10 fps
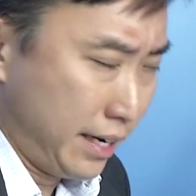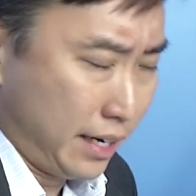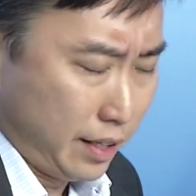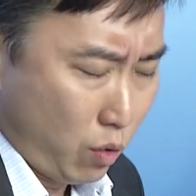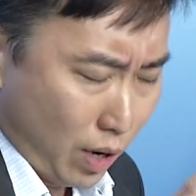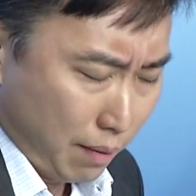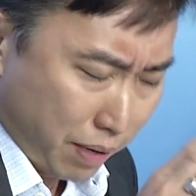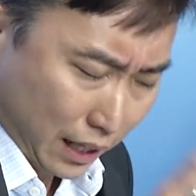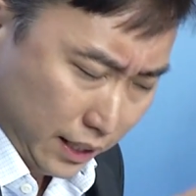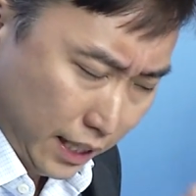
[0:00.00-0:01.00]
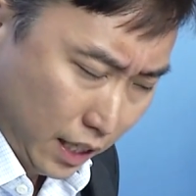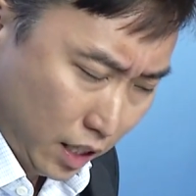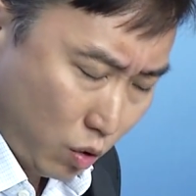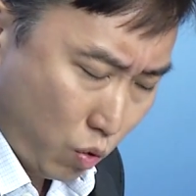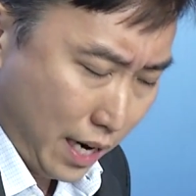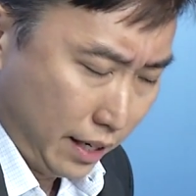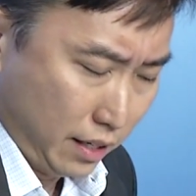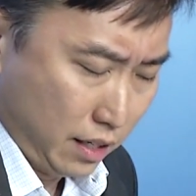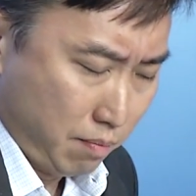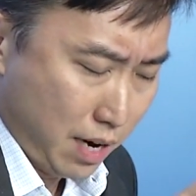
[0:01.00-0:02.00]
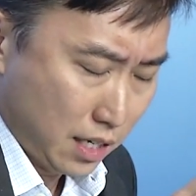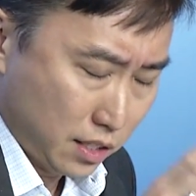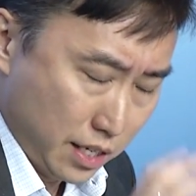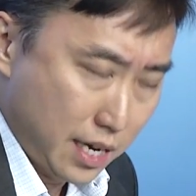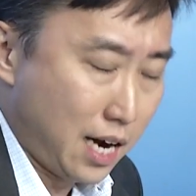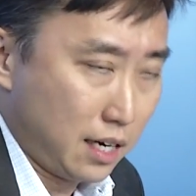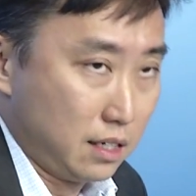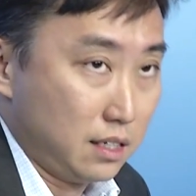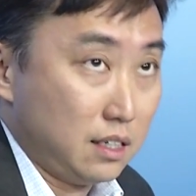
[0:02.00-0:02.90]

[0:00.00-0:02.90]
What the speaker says: And I think one particular one amongst the young